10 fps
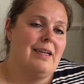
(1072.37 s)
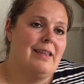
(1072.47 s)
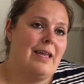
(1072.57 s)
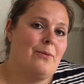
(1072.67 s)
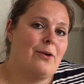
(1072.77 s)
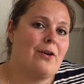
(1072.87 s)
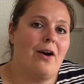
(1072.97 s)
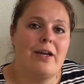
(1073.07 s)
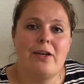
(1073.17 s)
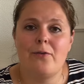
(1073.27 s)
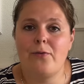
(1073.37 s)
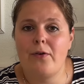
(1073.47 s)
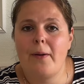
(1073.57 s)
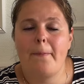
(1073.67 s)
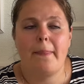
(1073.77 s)
they were kind of
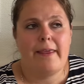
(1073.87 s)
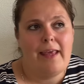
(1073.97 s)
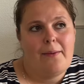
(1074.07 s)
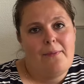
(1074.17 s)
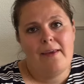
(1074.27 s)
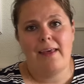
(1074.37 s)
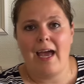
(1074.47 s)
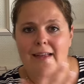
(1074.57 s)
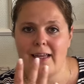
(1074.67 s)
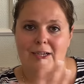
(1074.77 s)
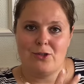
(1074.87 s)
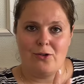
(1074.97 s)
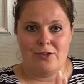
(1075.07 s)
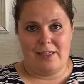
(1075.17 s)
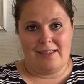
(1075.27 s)
keeping at a
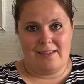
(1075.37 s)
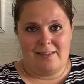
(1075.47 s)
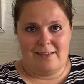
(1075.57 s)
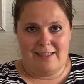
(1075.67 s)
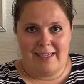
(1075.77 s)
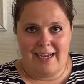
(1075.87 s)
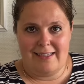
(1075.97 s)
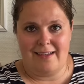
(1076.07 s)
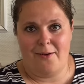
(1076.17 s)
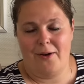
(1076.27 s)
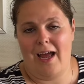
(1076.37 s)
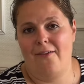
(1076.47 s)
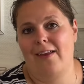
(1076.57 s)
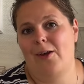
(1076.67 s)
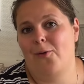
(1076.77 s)
short distance in case I would
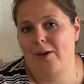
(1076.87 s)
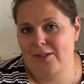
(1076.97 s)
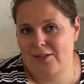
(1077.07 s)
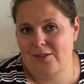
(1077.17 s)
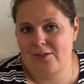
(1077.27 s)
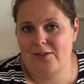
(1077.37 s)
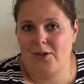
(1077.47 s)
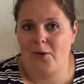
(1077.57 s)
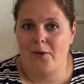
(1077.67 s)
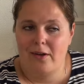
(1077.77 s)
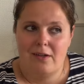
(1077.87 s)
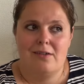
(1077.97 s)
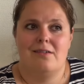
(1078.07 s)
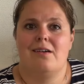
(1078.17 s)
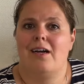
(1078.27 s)
have any questions. So
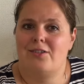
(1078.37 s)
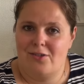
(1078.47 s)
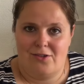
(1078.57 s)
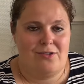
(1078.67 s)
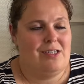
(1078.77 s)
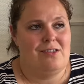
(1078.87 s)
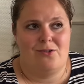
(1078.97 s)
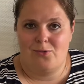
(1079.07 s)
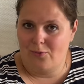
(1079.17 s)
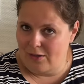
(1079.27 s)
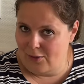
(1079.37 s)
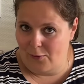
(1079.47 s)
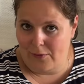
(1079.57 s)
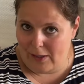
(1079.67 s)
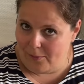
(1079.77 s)
I just didn't want to
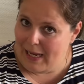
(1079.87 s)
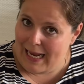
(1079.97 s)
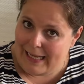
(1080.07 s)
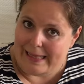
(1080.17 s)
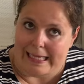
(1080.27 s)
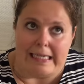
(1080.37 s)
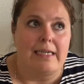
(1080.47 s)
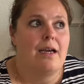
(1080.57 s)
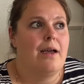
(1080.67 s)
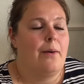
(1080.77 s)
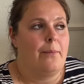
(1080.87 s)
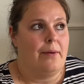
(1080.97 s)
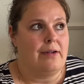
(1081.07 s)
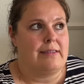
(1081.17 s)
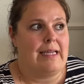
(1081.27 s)
film anything.
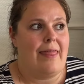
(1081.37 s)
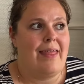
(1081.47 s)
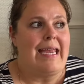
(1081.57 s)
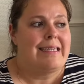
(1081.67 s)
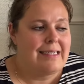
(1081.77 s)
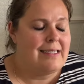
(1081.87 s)
But they did